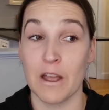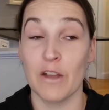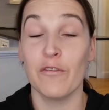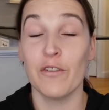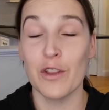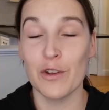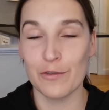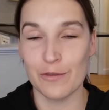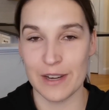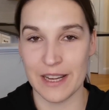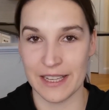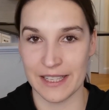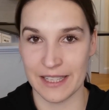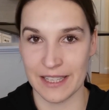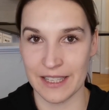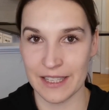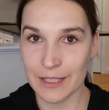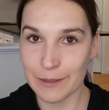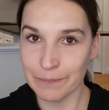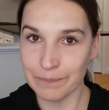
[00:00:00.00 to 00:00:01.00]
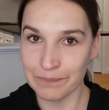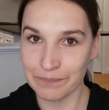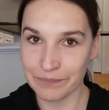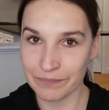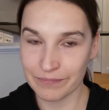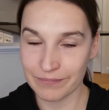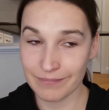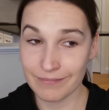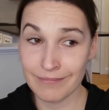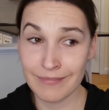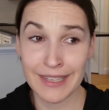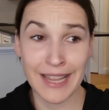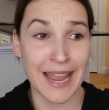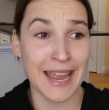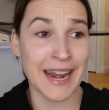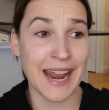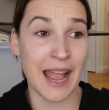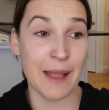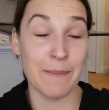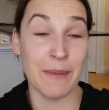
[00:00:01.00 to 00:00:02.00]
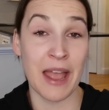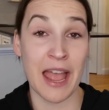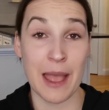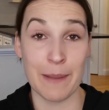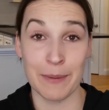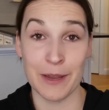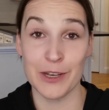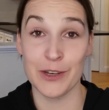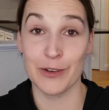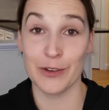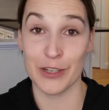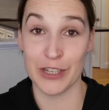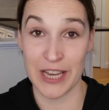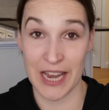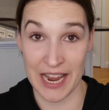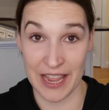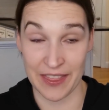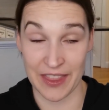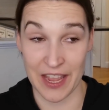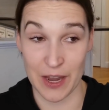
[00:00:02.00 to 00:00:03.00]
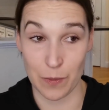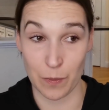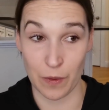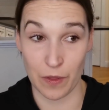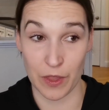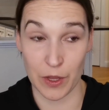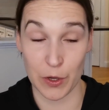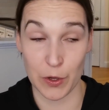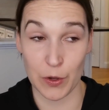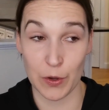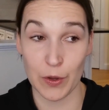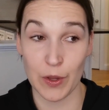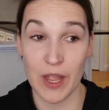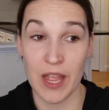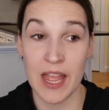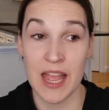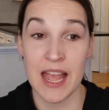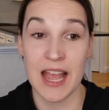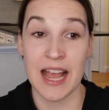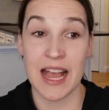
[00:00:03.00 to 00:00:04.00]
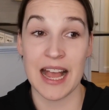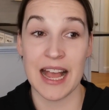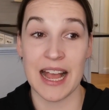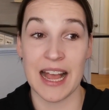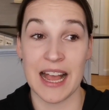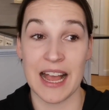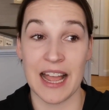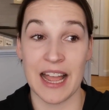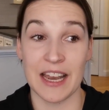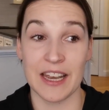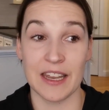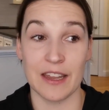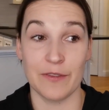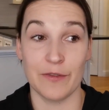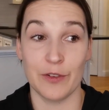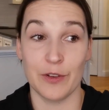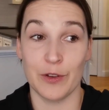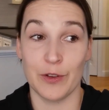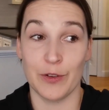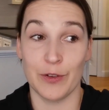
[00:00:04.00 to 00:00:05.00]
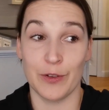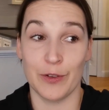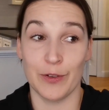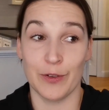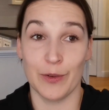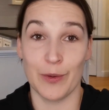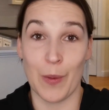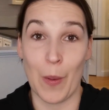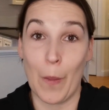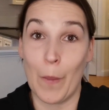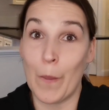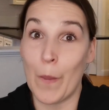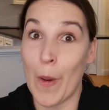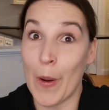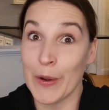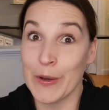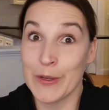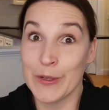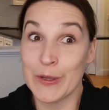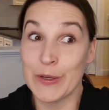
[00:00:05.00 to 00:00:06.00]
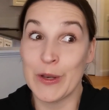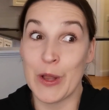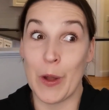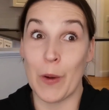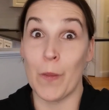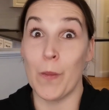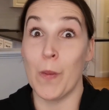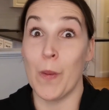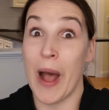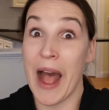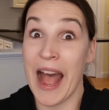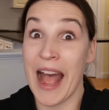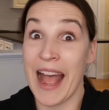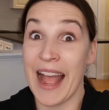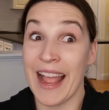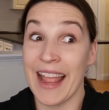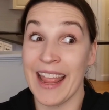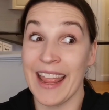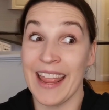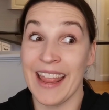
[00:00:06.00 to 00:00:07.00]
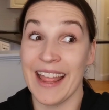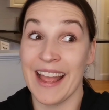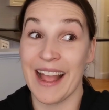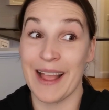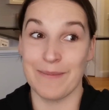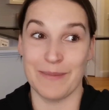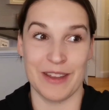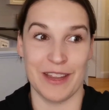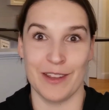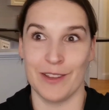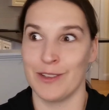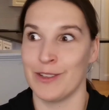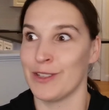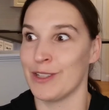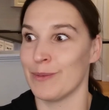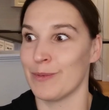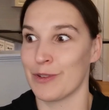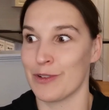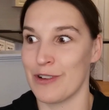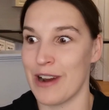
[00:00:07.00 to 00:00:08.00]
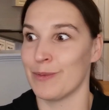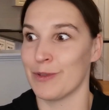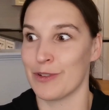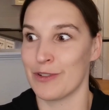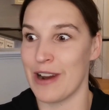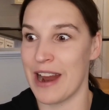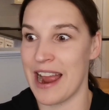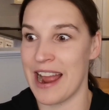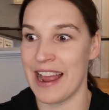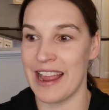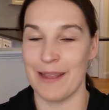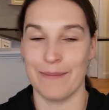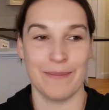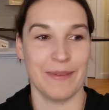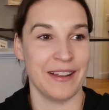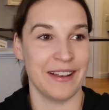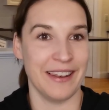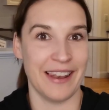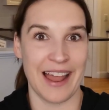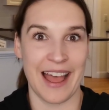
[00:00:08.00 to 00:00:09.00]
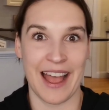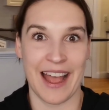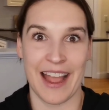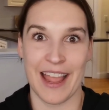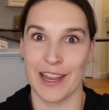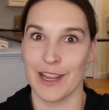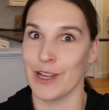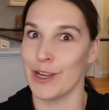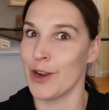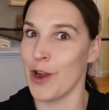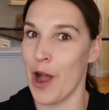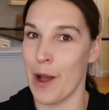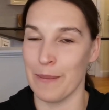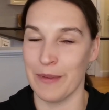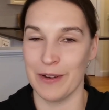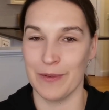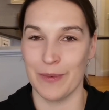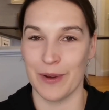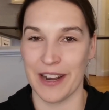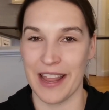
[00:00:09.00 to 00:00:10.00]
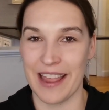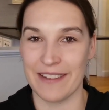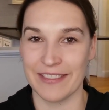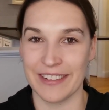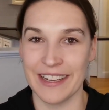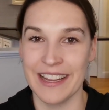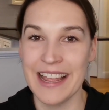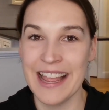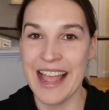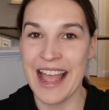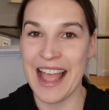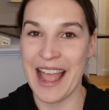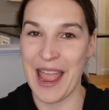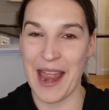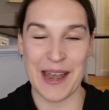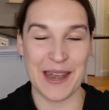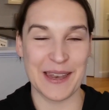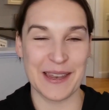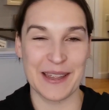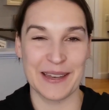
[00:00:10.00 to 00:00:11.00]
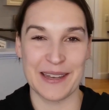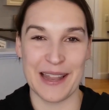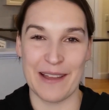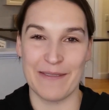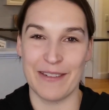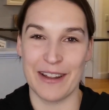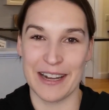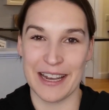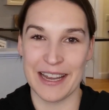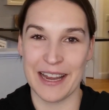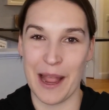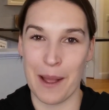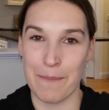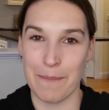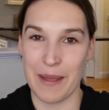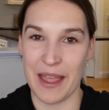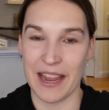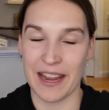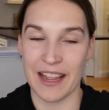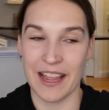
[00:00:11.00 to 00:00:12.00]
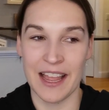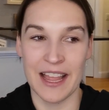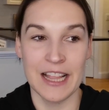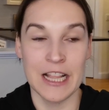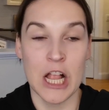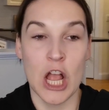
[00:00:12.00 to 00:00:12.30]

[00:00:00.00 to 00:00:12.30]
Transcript: a few reasons, and I'm happy to share that with you. And if you want to know why, I mean, subscribe, like, comment, whatever, and definitely come back.